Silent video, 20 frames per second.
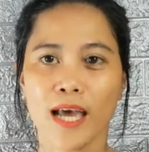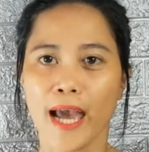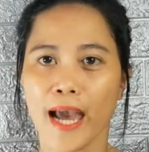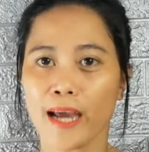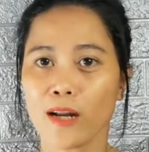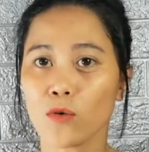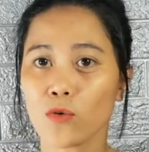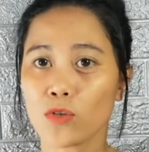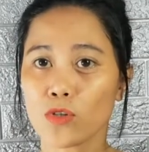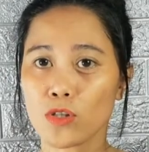
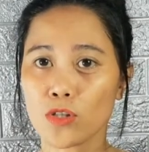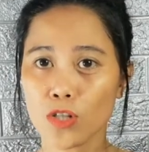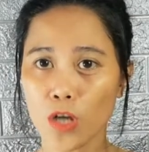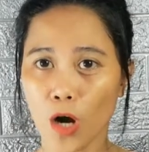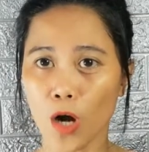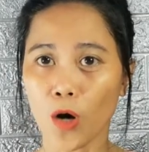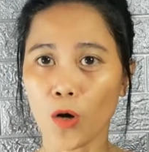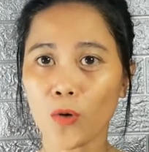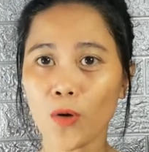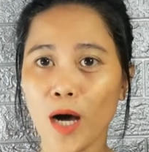And
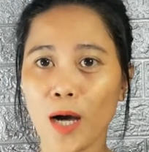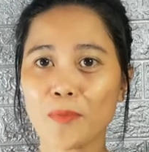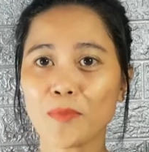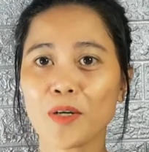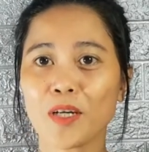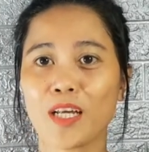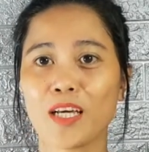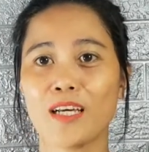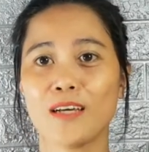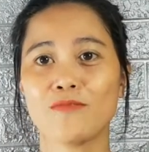so I'm
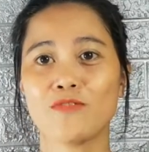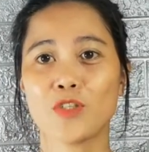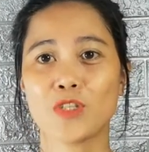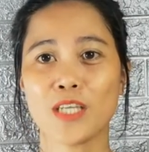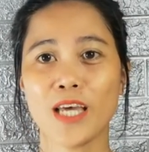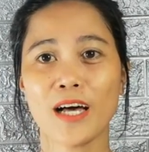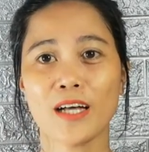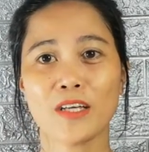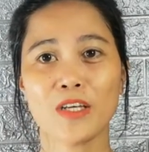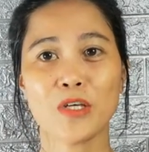gonna have to
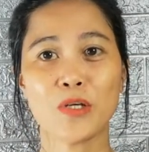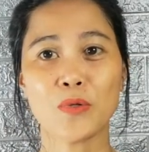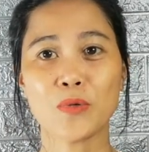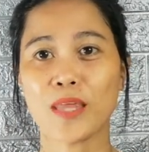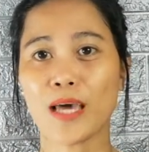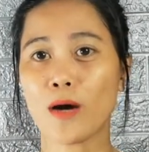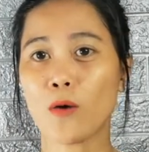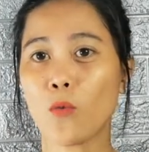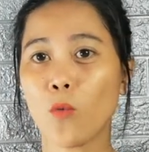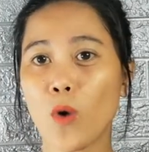tell you
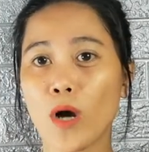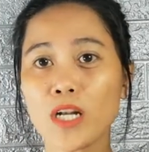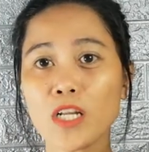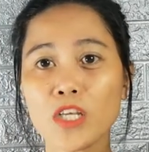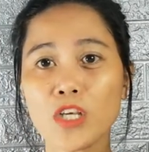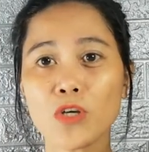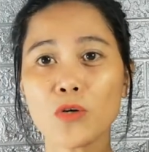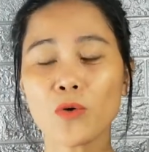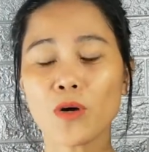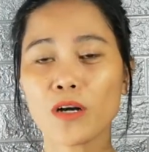that
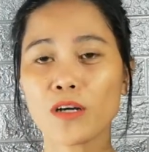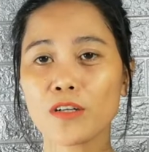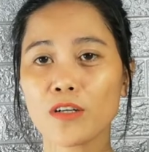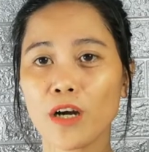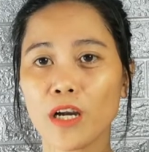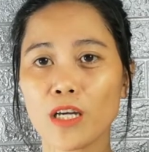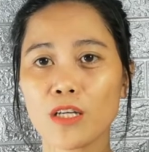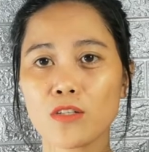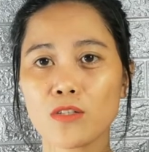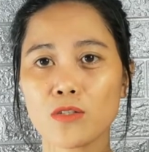when you are
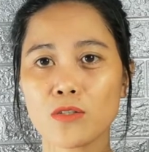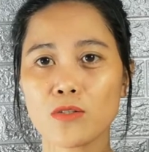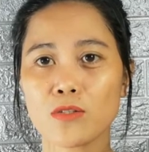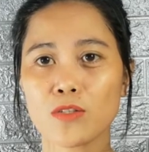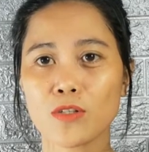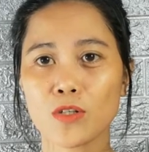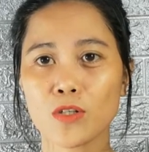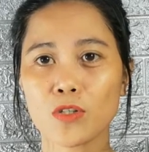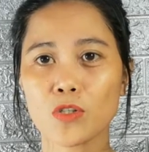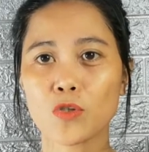going to
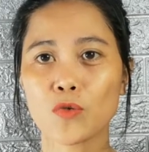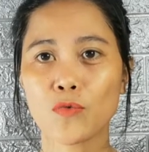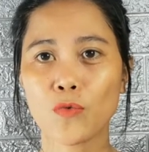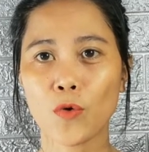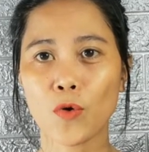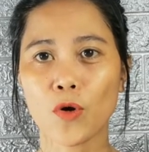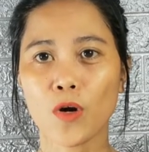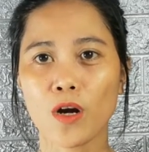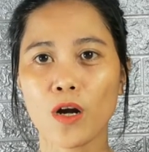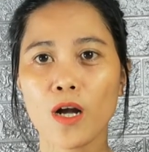search
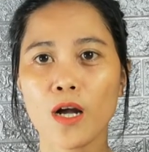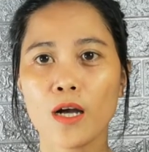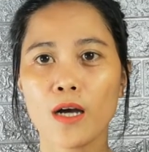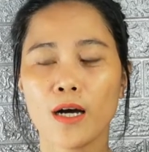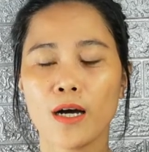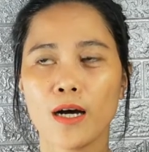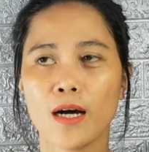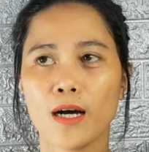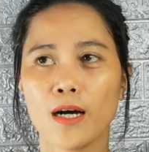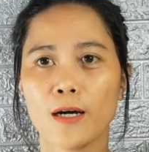for
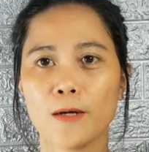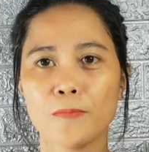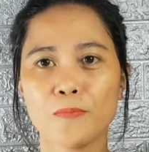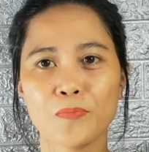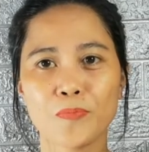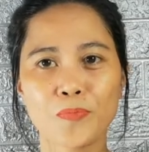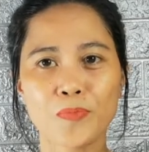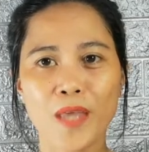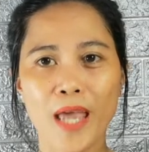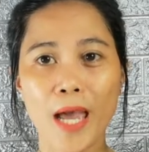
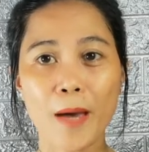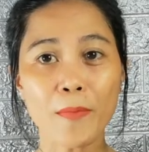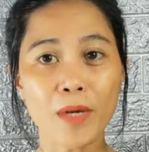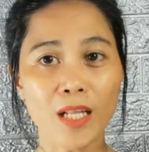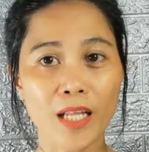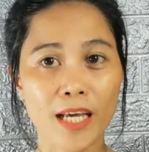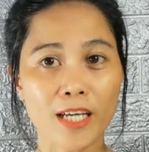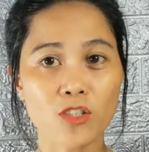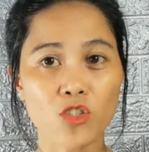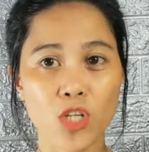
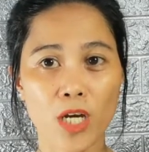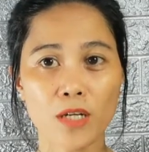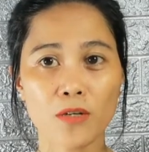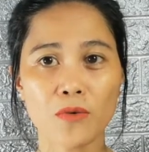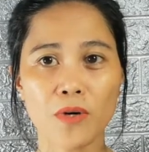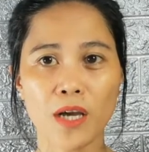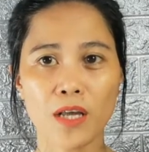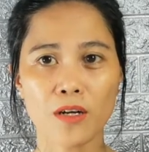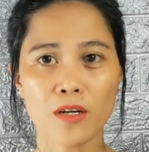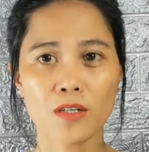MLA
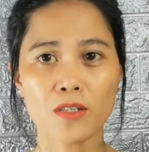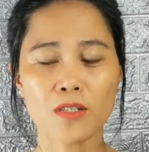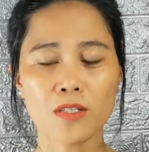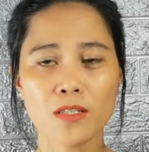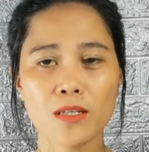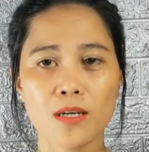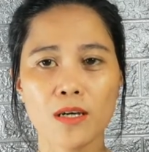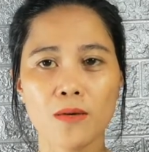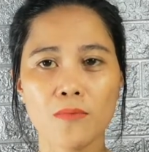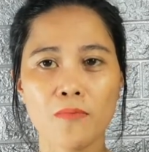generators,